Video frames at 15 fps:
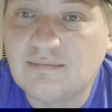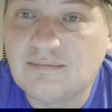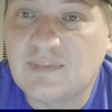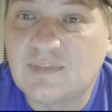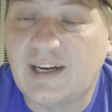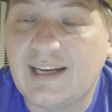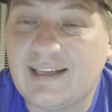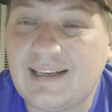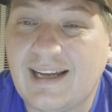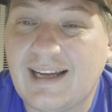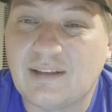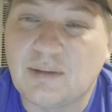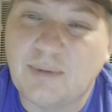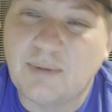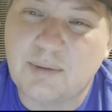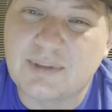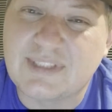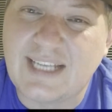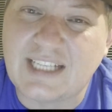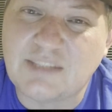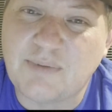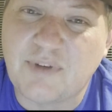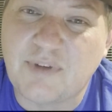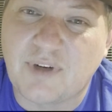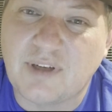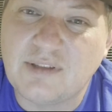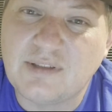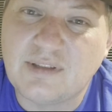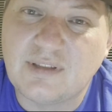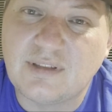All right, now you might want to text me
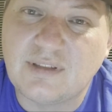first.